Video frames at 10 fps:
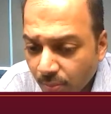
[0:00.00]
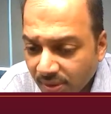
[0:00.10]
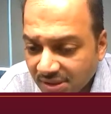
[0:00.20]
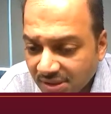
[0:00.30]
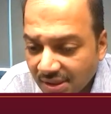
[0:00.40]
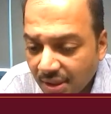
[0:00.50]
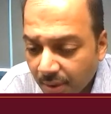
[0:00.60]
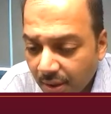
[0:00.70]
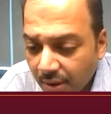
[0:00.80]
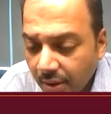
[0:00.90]
domestic
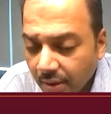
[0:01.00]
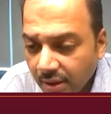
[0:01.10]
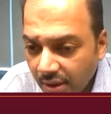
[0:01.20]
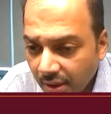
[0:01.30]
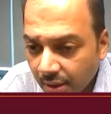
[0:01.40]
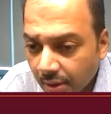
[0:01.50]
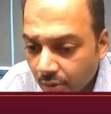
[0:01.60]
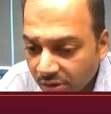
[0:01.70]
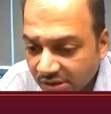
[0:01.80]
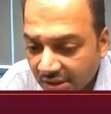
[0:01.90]
demand in India
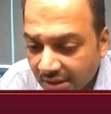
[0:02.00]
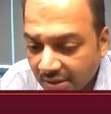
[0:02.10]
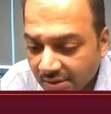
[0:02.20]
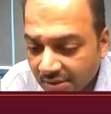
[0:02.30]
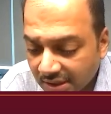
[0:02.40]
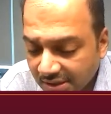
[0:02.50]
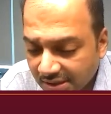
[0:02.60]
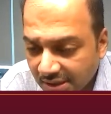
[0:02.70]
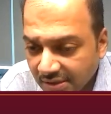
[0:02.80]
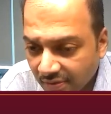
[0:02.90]
across sectors. Real
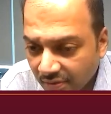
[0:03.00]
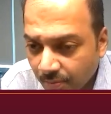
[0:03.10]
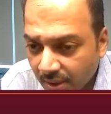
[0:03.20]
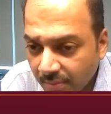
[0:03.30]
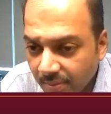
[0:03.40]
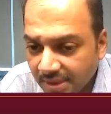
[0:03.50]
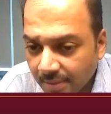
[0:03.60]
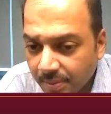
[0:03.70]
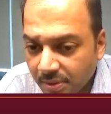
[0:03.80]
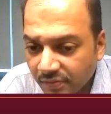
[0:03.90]
estate is one of the prime
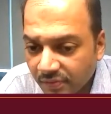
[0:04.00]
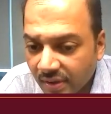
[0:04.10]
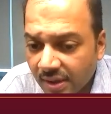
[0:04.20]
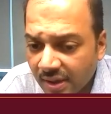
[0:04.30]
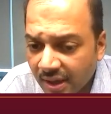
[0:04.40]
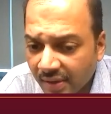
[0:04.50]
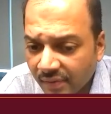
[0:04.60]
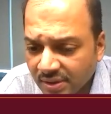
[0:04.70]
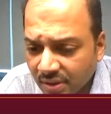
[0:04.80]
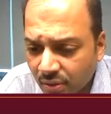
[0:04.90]
examples of that, and
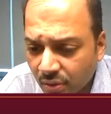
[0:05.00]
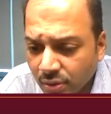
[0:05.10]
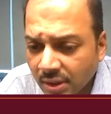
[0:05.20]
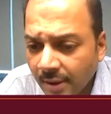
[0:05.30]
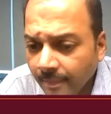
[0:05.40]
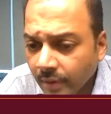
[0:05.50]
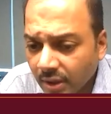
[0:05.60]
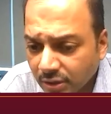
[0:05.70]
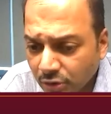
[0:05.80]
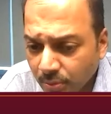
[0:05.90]
likewise across
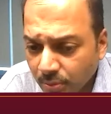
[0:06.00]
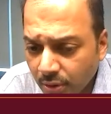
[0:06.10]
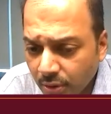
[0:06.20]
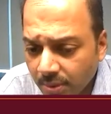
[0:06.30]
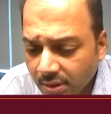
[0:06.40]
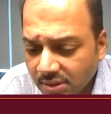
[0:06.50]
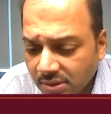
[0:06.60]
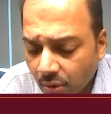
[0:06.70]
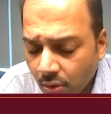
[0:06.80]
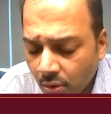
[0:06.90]
consumer
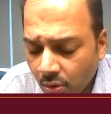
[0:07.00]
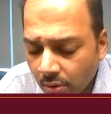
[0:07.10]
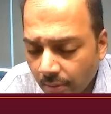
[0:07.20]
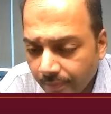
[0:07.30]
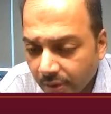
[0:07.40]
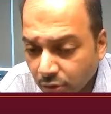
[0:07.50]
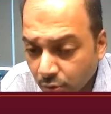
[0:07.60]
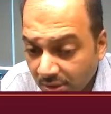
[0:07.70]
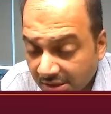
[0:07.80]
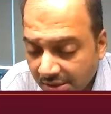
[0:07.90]
durables or
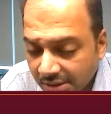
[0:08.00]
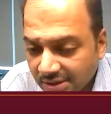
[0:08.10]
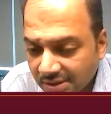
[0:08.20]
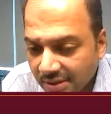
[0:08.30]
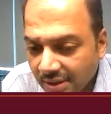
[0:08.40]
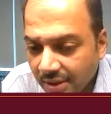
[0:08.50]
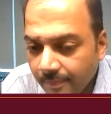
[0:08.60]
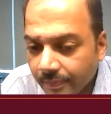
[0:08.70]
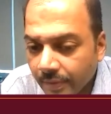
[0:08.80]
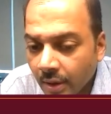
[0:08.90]
consumer
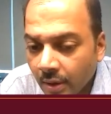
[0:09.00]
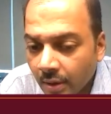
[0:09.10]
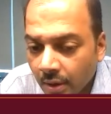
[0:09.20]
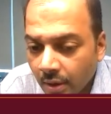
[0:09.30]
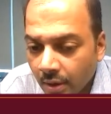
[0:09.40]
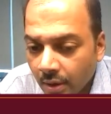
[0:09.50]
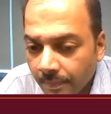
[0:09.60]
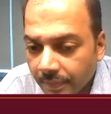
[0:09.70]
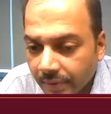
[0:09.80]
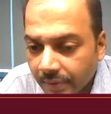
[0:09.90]
discretionary,
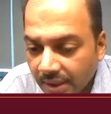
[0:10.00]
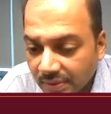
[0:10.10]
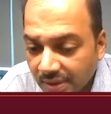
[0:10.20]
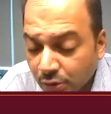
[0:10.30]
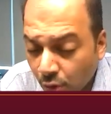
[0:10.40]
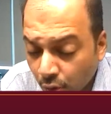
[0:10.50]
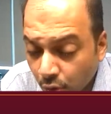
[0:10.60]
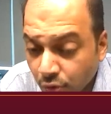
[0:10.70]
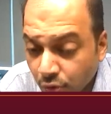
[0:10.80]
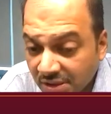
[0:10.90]
as well as
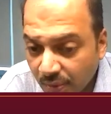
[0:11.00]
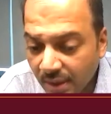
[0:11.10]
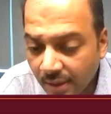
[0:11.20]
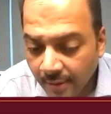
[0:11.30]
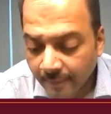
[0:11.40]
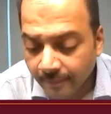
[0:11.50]
autos as well.